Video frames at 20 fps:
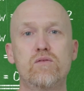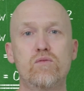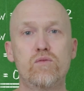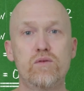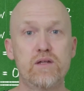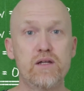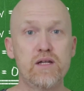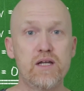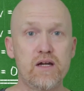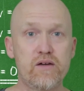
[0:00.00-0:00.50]

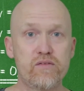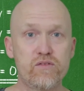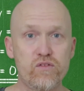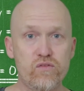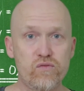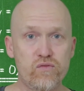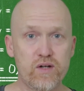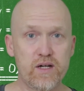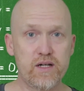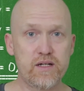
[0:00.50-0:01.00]
We then have
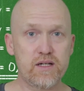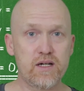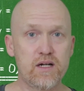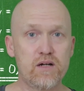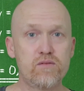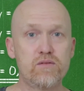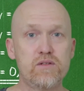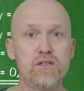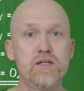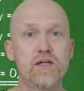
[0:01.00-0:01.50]
to find
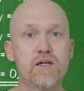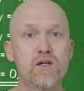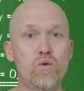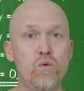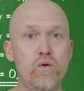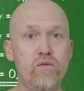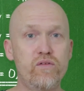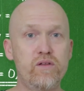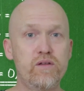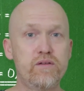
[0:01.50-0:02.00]
out the
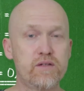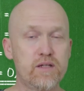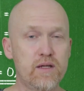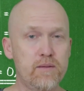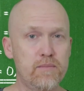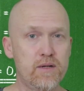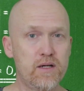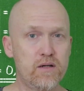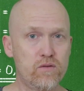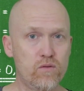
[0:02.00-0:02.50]
equivalent
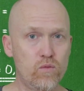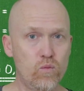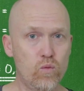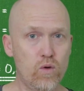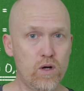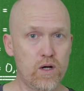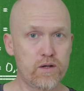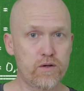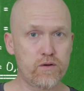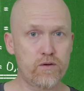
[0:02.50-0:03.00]
amount of
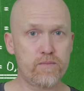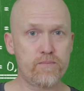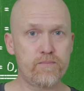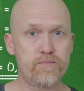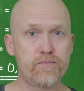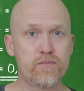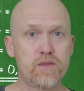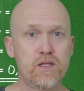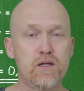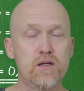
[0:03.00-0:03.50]
water.
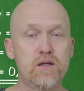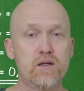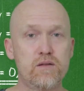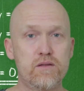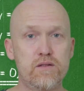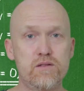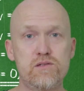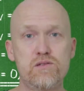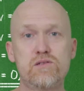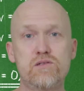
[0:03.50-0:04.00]

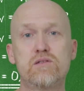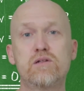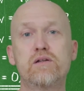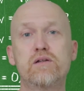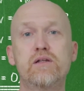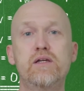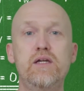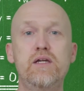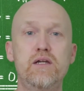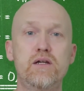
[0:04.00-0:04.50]
This is
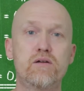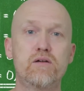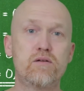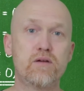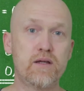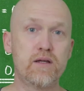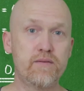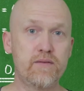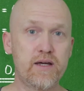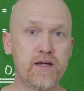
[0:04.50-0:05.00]
done
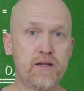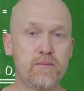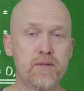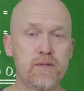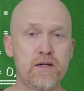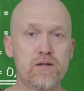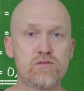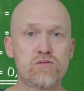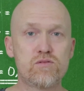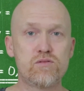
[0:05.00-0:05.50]
here, and that
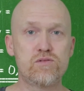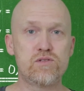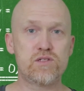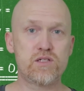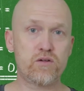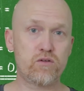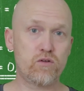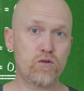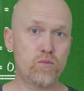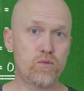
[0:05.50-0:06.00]
amounts to
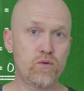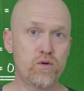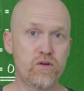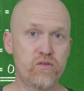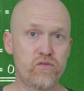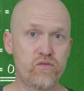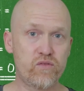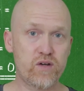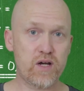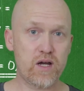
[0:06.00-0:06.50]

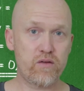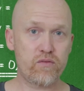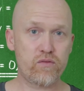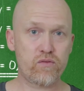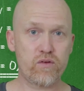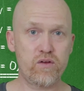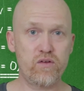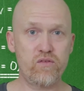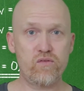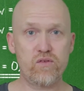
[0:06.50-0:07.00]

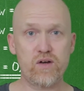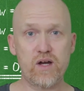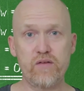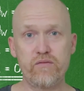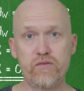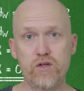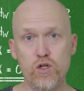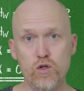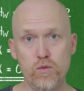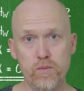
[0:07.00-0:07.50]

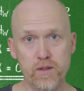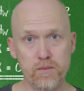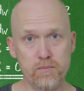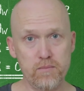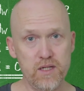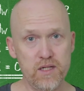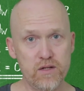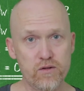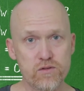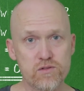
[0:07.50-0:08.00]
0.535 cubic
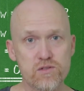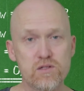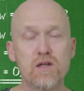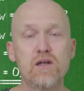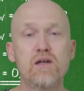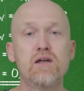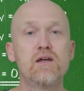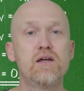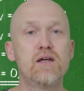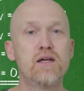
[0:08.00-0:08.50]
meters,
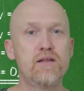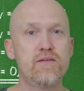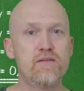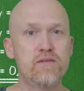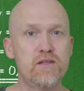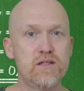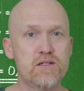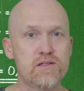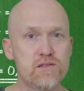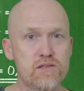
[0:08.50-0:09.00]

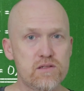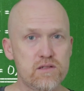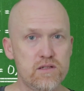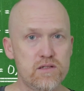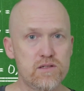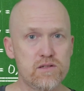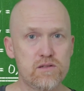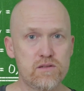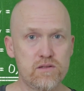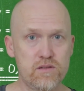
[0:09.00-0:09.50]
and this
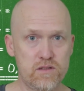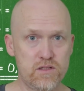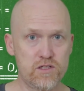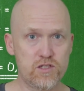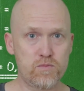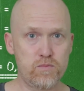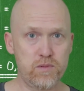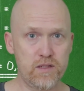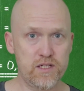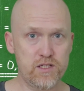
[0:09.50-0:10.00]
is the
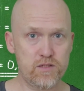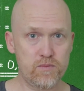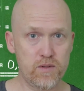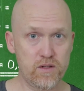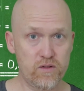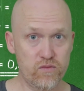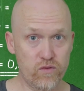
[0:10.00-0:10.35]
displacement